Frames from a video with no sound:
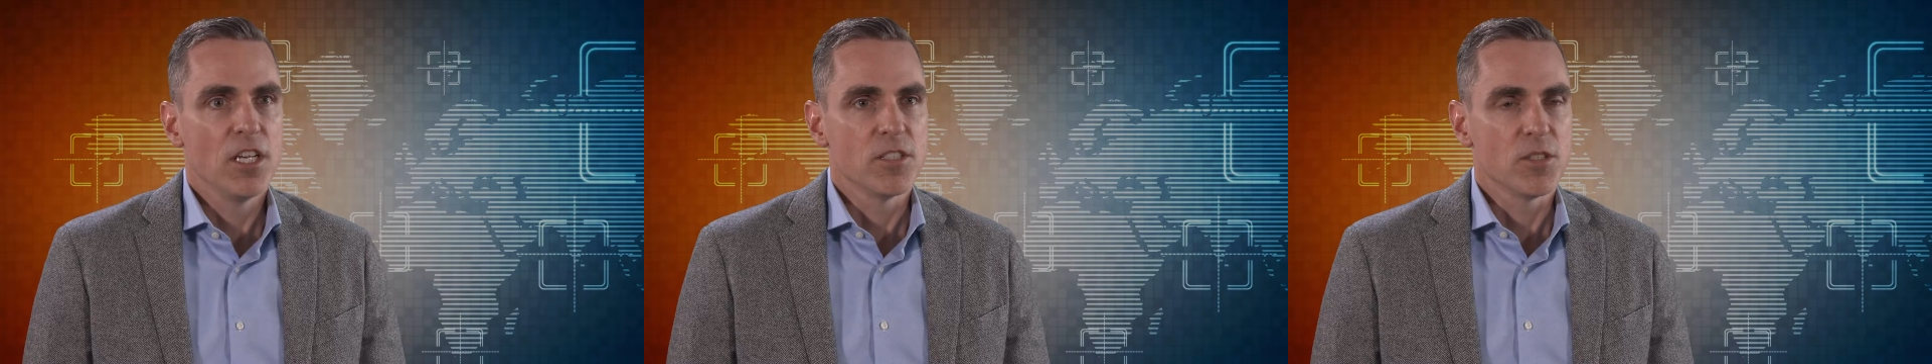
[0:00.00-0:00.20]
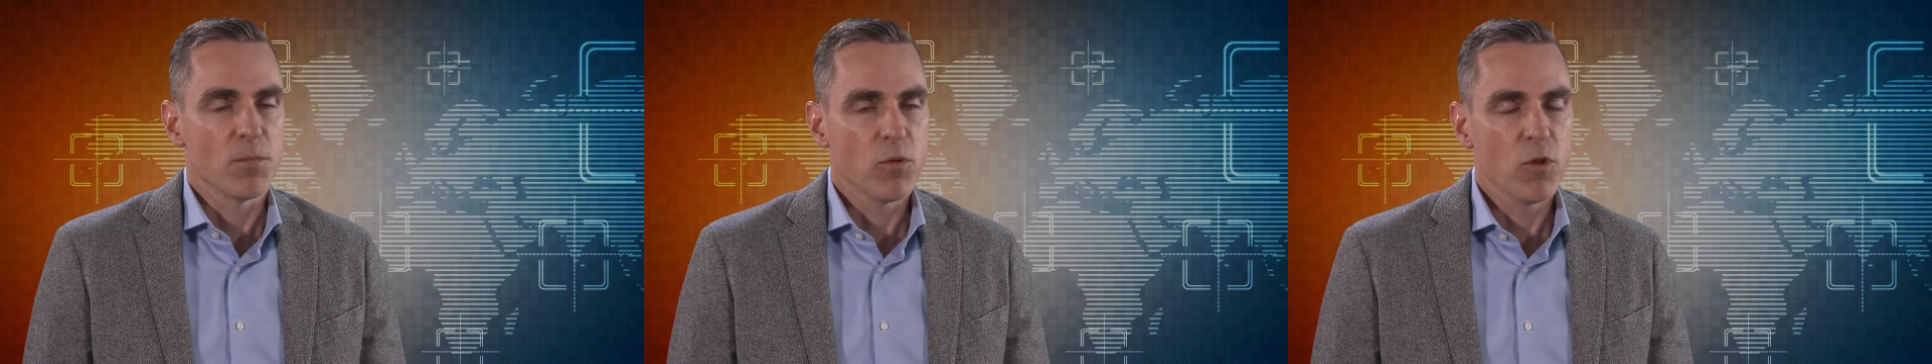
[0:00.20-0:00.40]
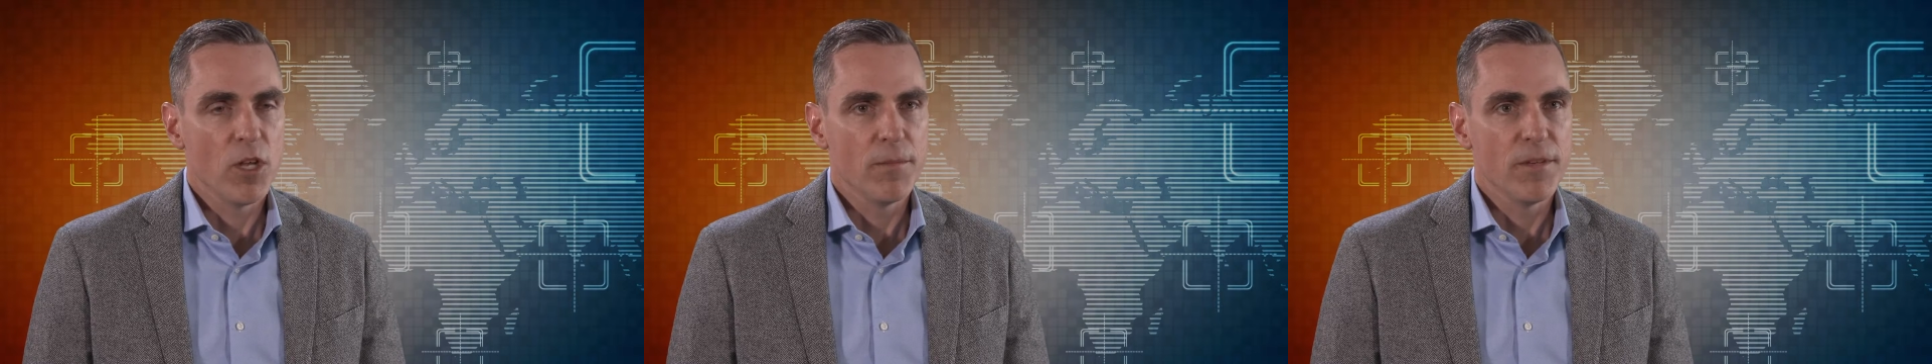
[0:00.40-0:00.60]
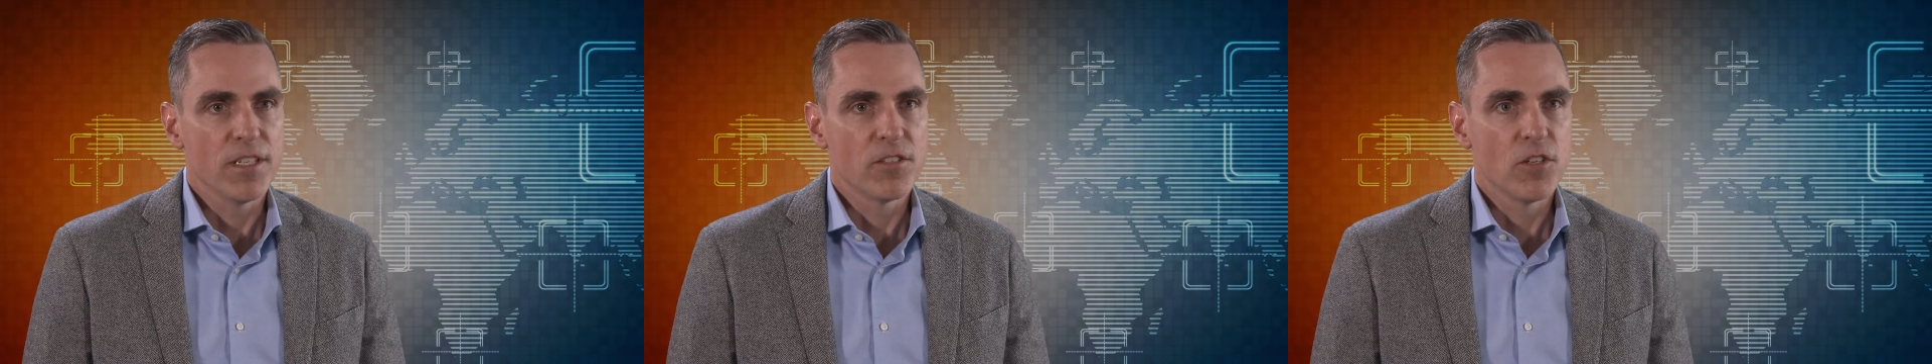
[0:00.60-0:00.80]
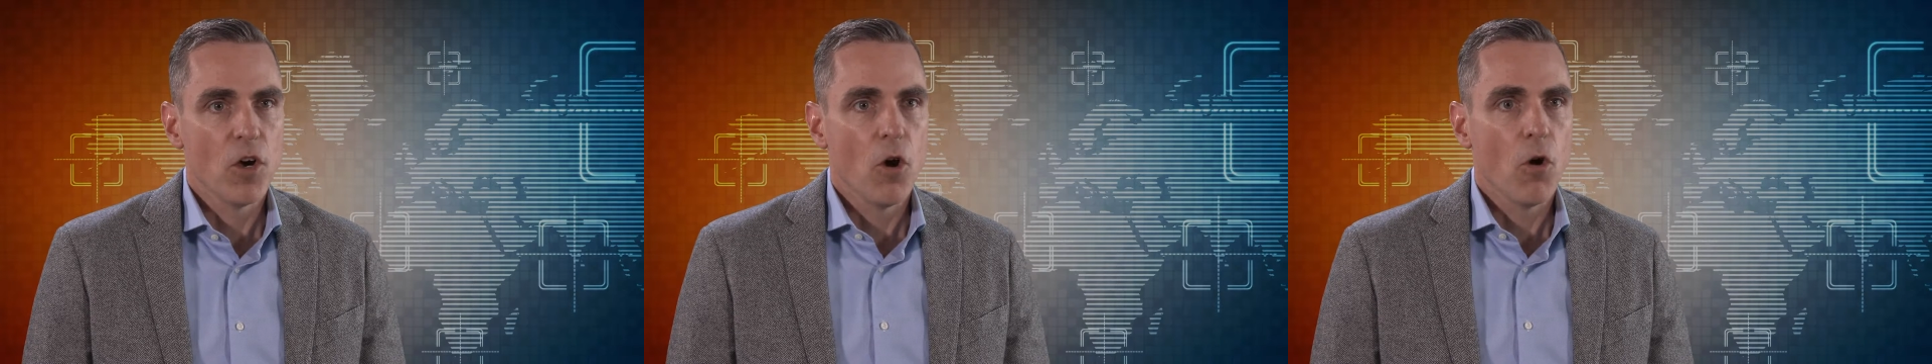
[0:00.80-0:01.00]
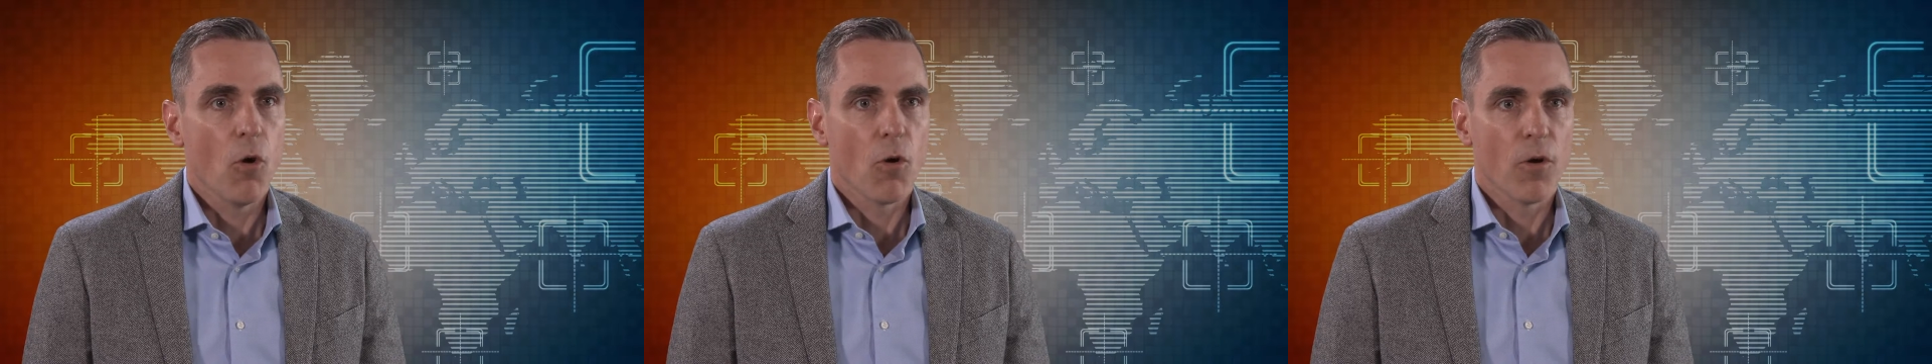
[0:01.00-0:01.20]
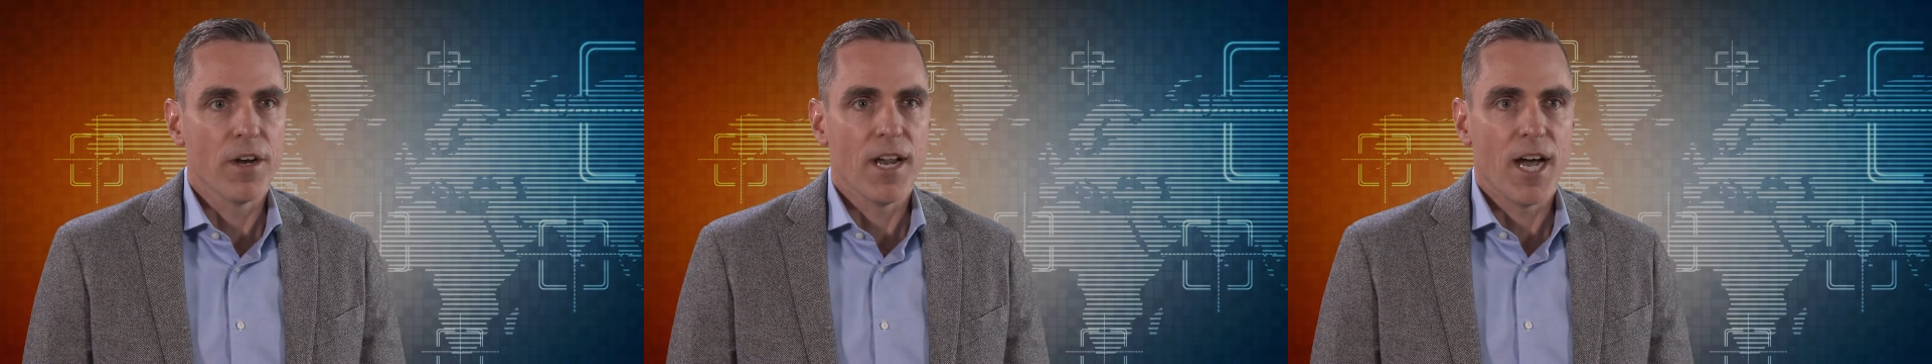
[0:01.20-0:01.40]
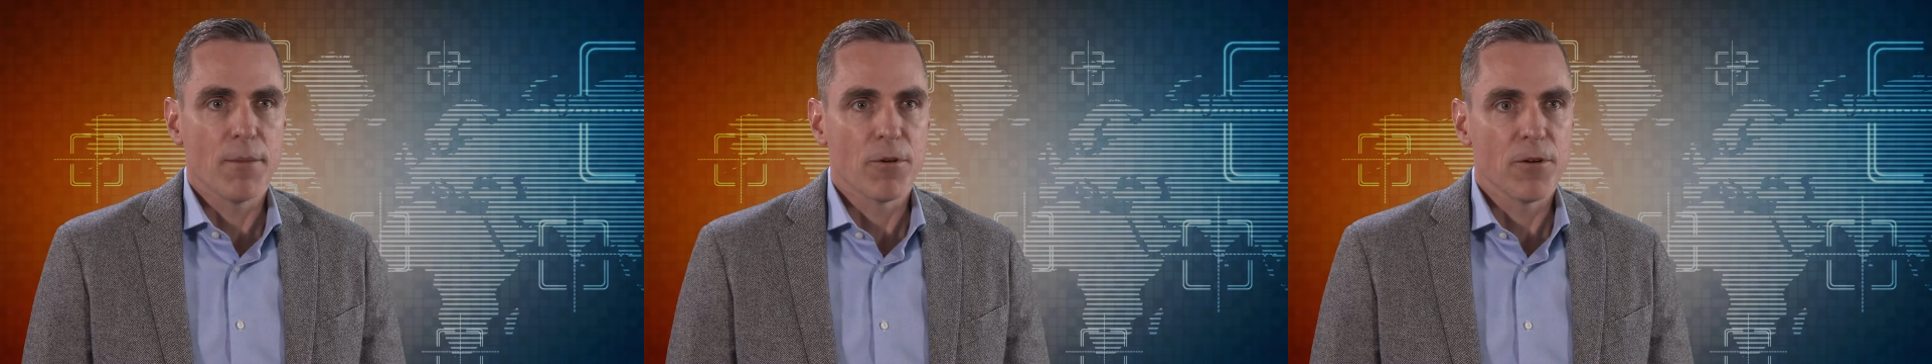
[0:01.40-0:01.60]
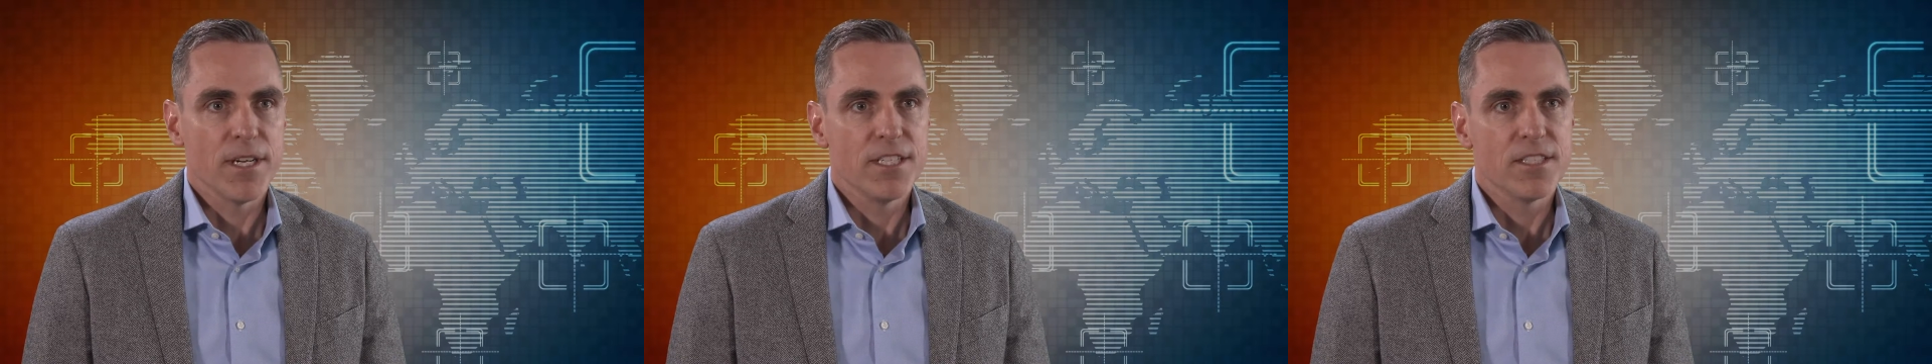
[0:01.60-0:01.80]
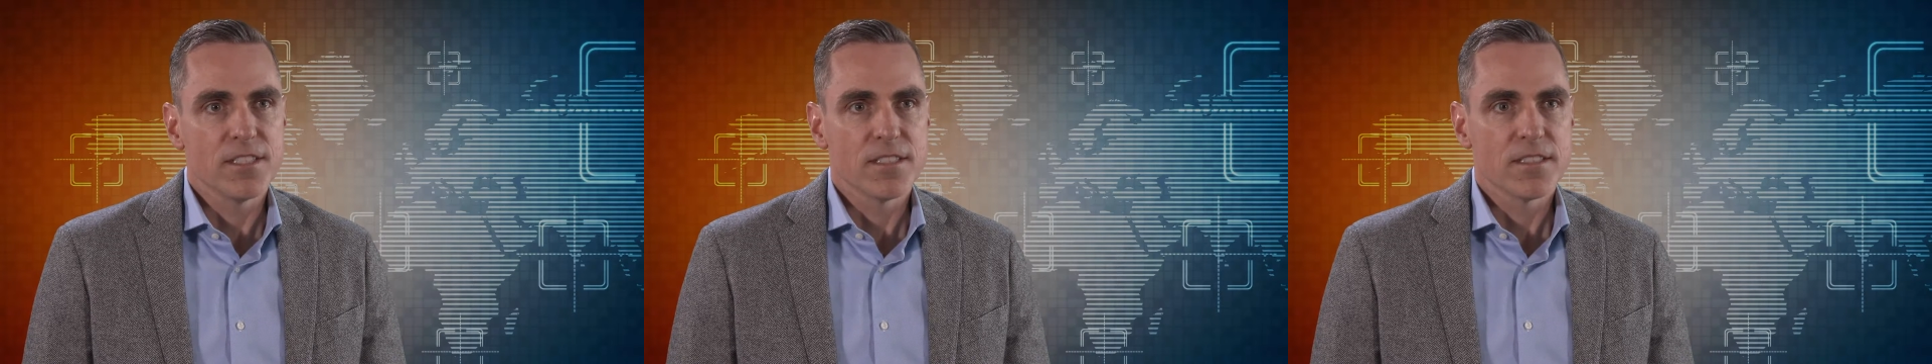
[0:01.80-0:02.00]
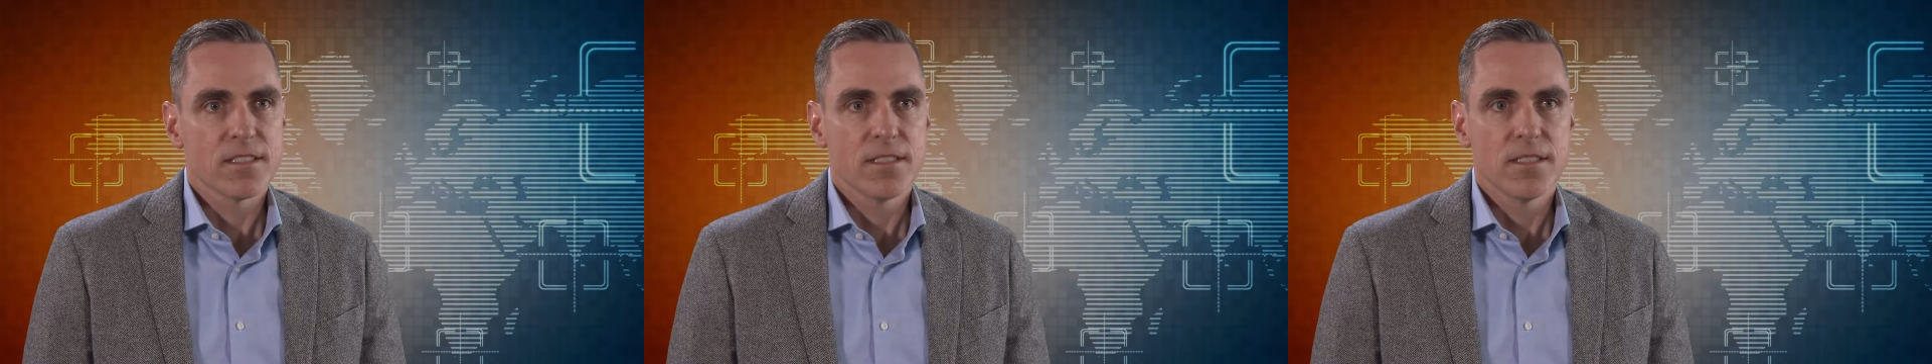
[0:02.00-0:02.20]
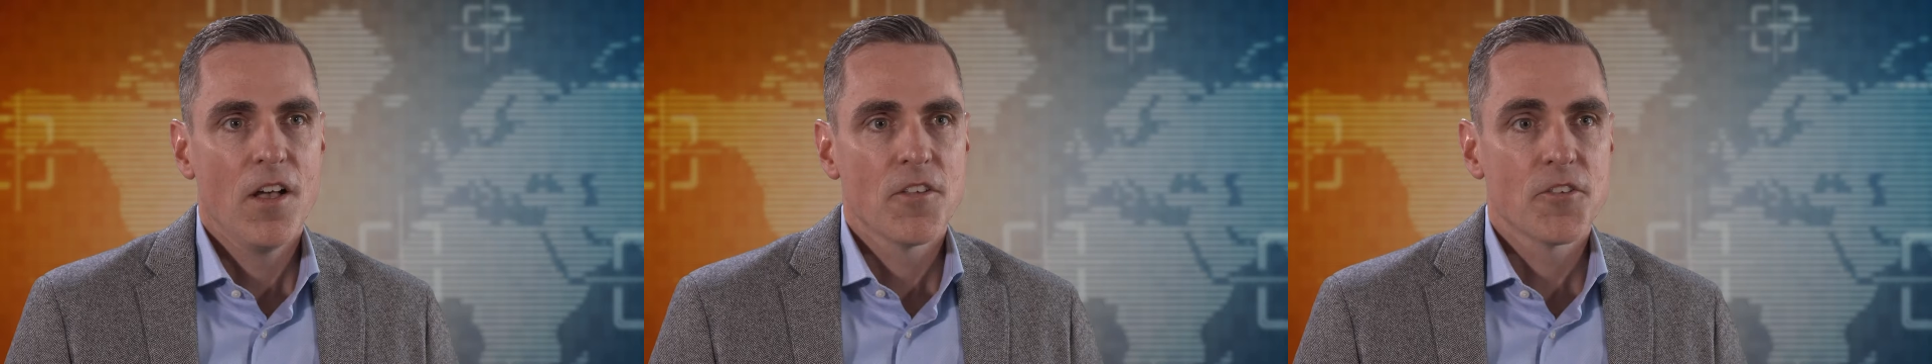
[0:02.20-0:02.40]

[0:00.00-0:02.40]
deployment, or in operations.